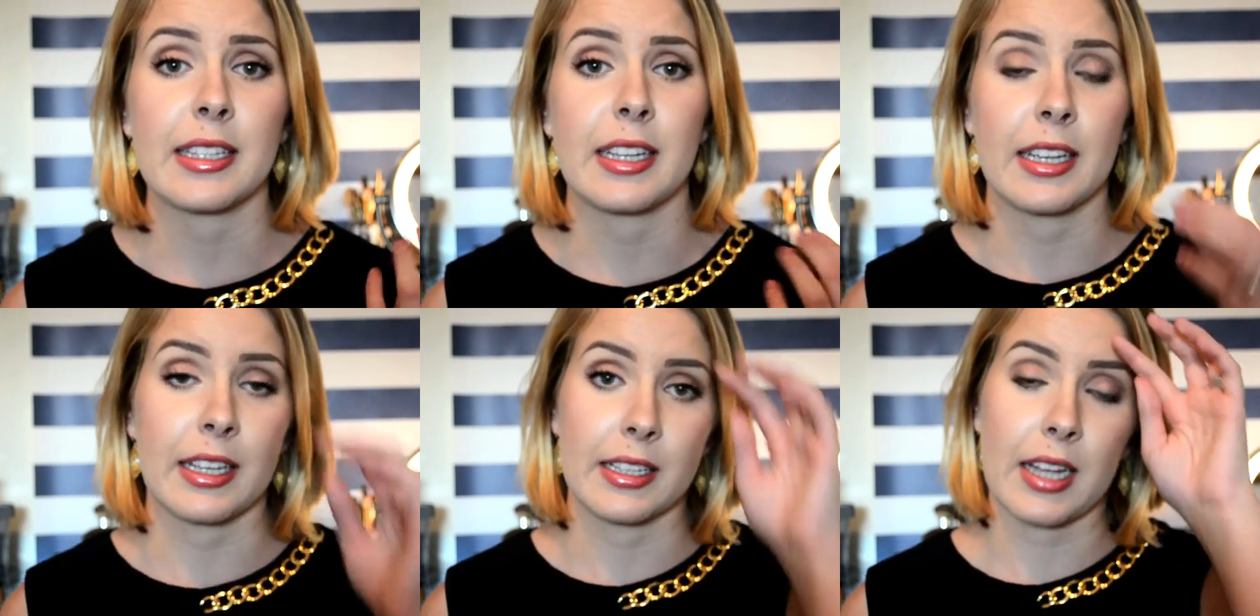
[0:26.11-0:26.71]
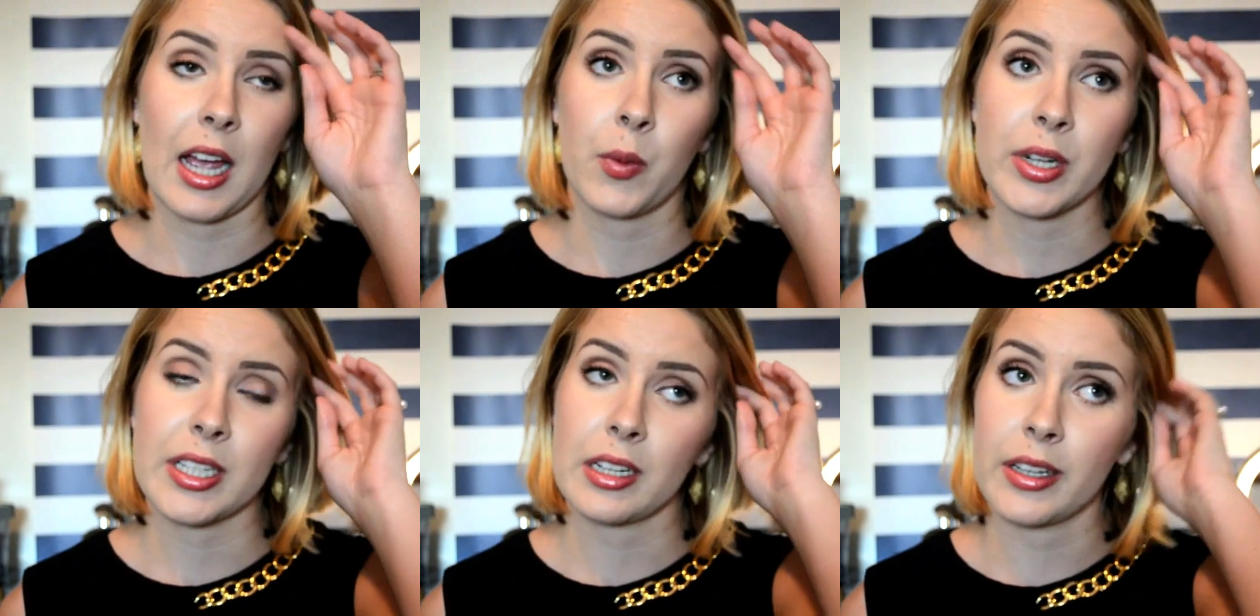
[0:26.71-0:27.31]
I
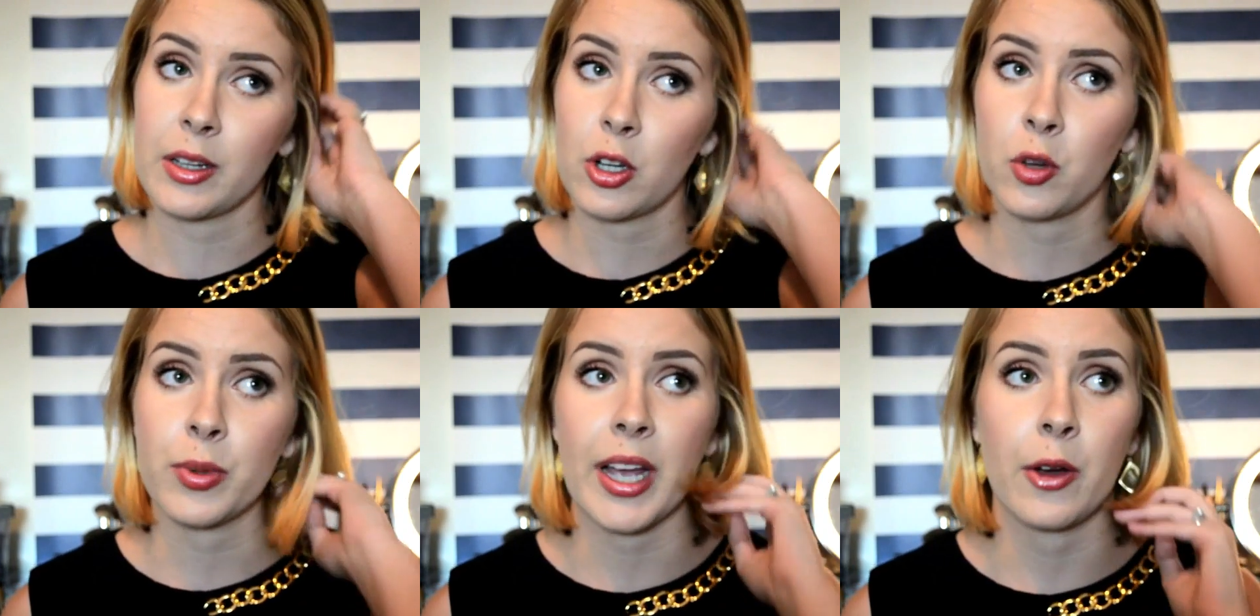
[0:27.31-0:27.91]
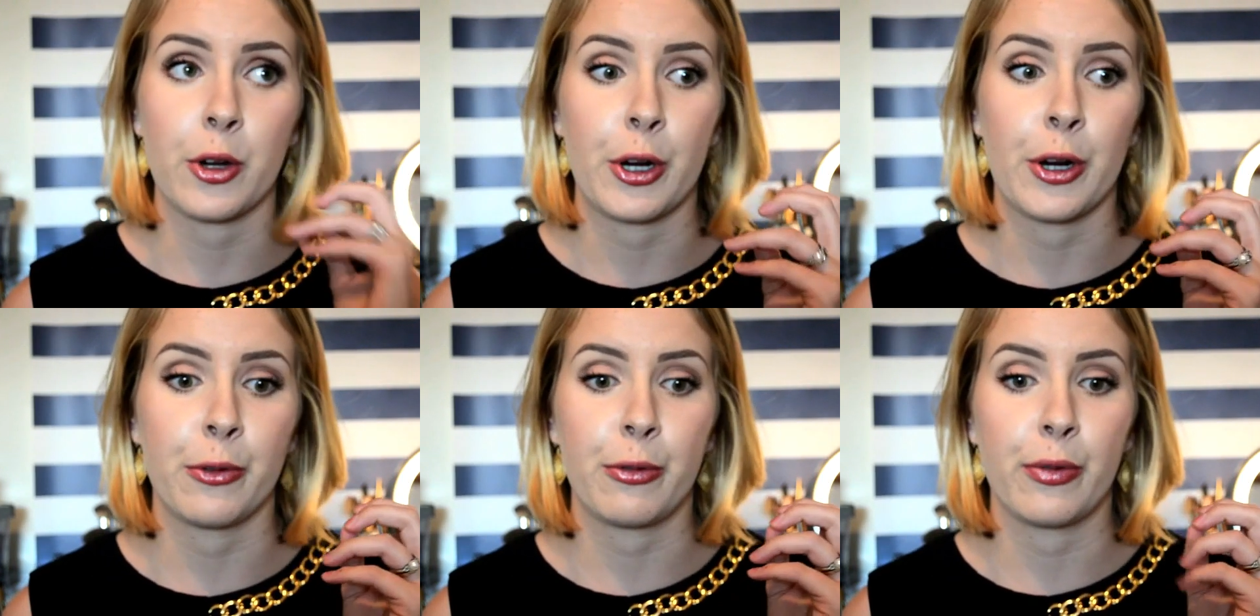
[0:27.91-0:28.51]
worked at a Lancôme
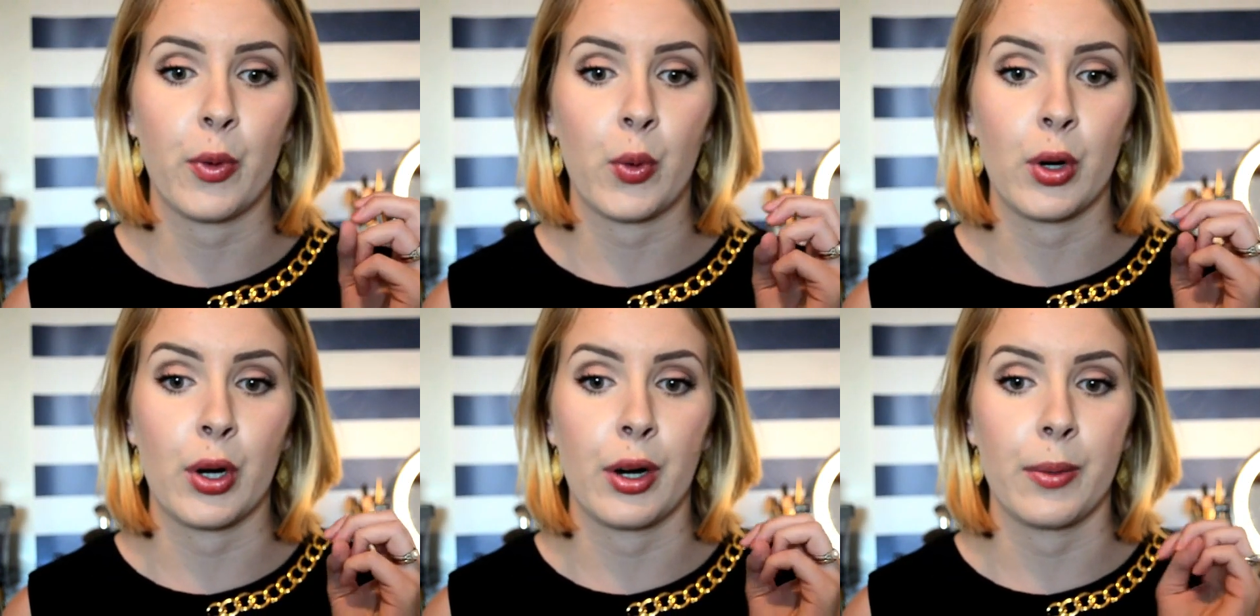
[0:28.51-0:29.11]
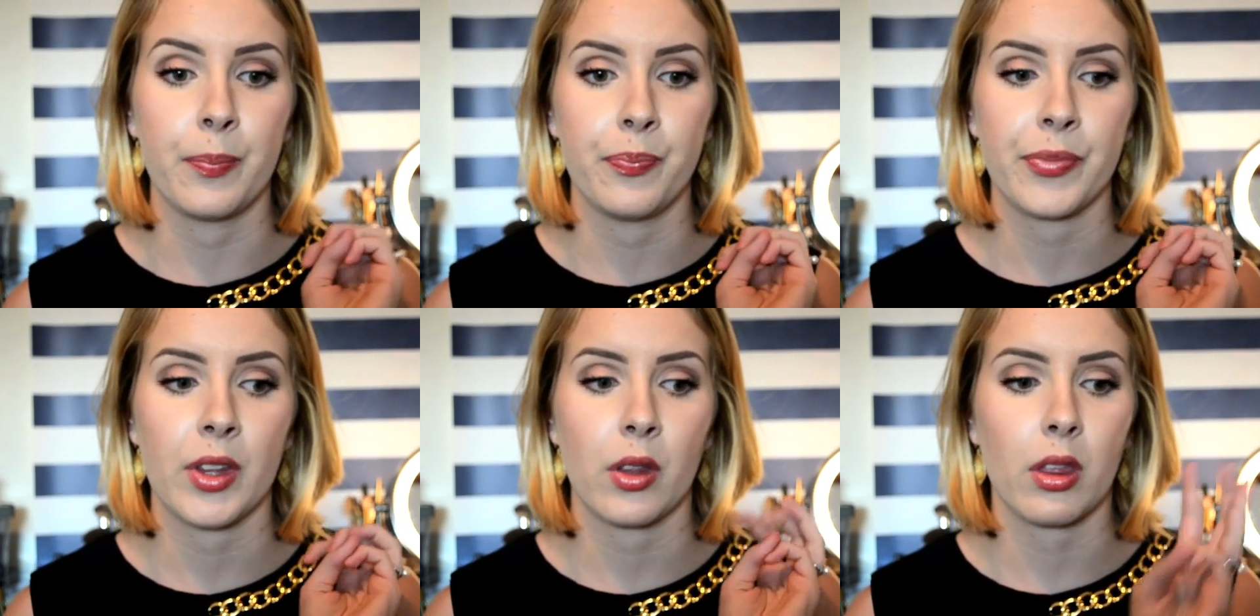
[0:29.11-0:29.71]
counter for
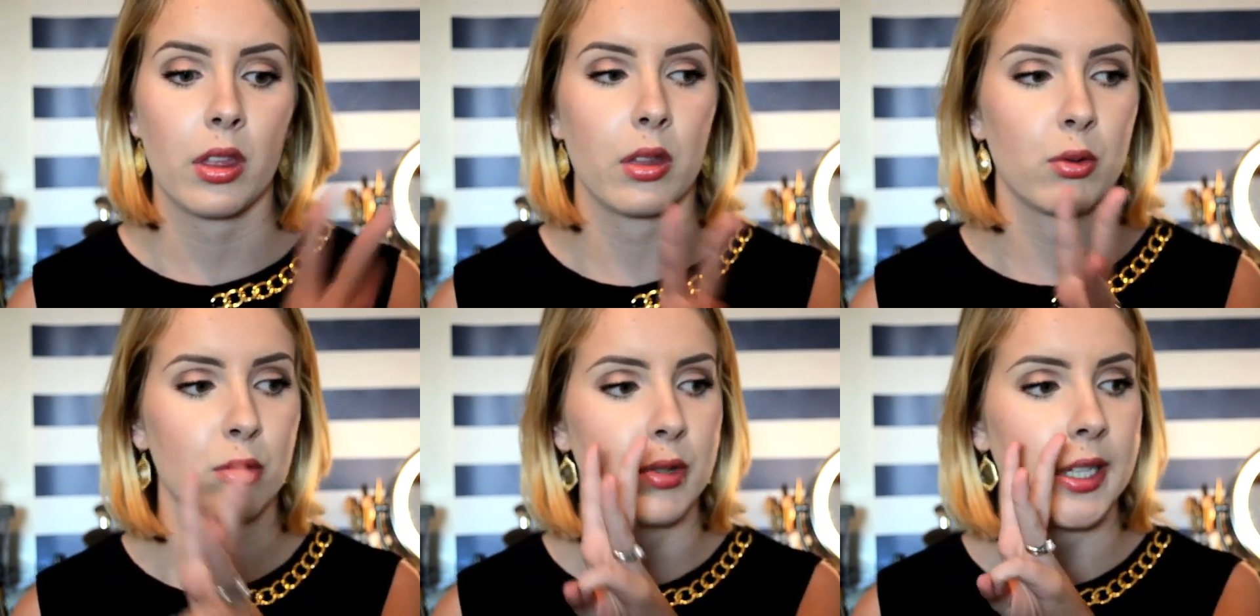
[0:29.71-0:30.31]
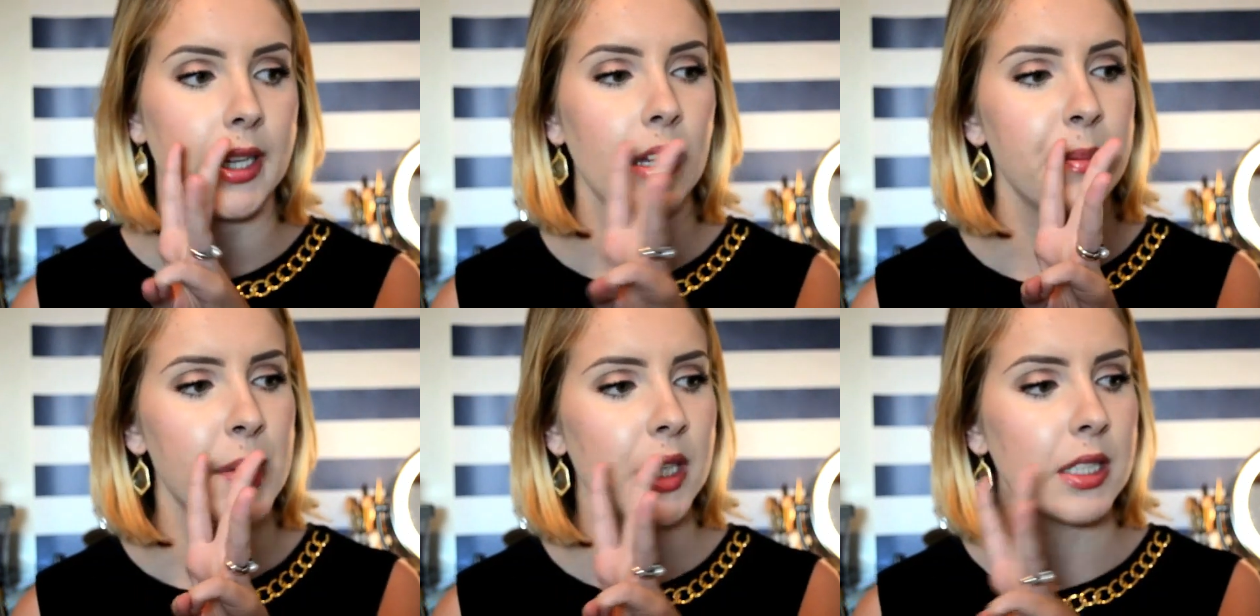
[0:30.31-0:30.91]
3
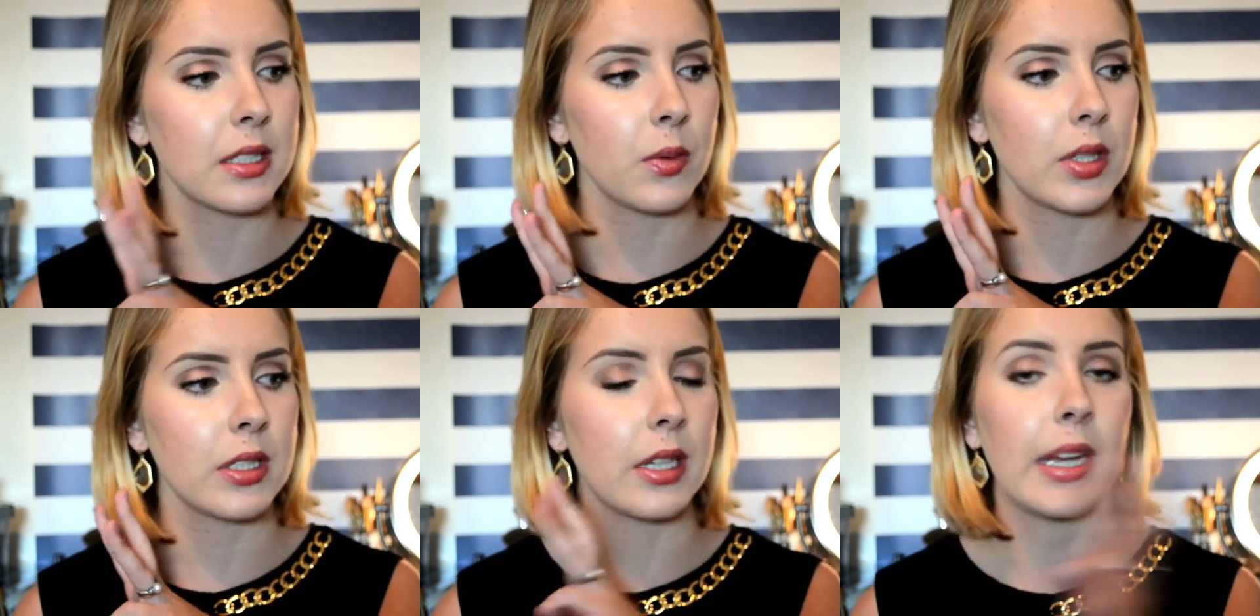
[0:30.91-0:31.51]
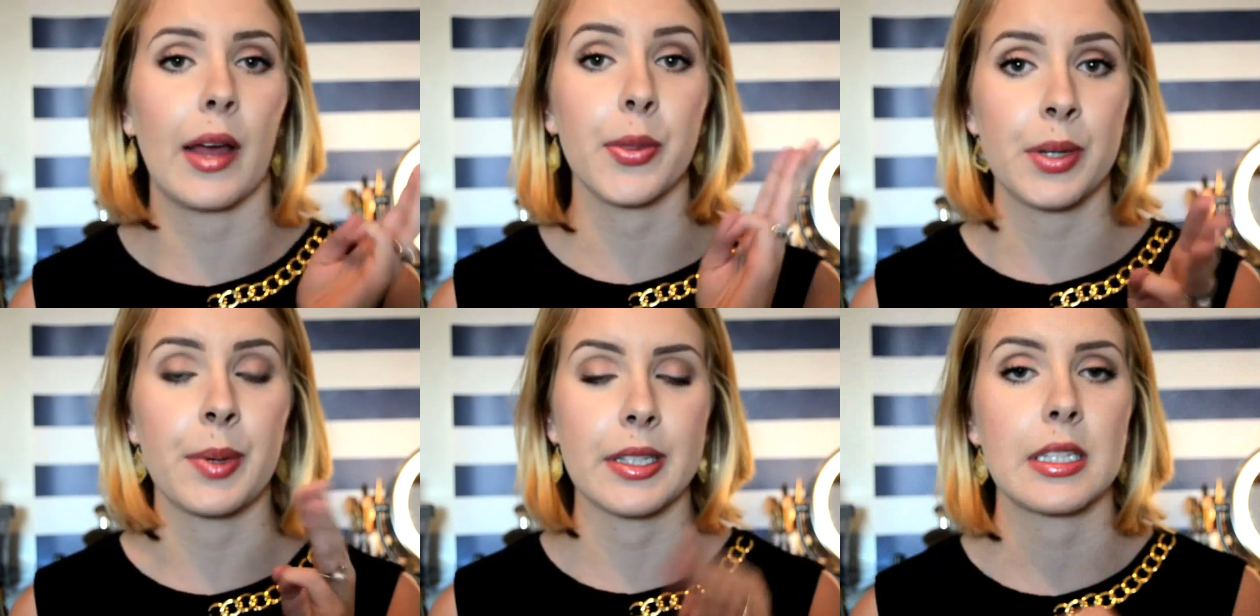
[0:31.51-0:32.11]
months, I want to say. Yeah, 3
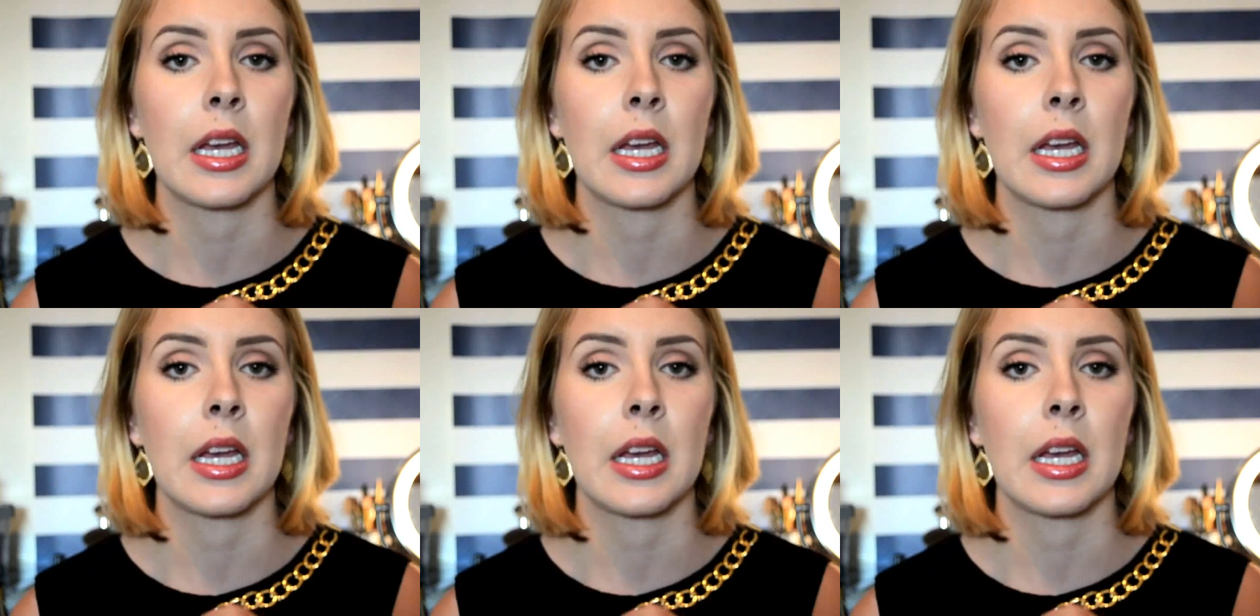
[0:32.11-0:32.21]
months.